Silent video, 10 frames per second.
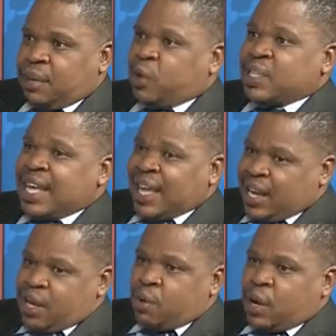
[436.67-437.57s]
because
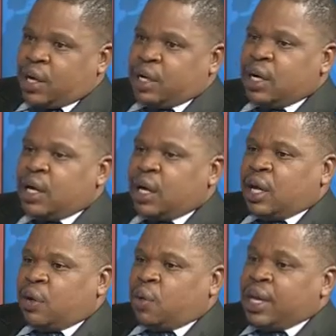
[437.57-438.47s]
anyone
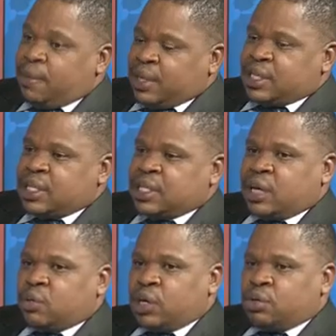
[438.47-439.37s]
or any business
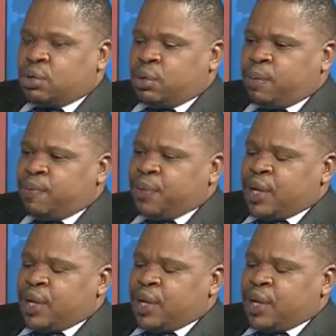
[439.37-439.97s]
that want to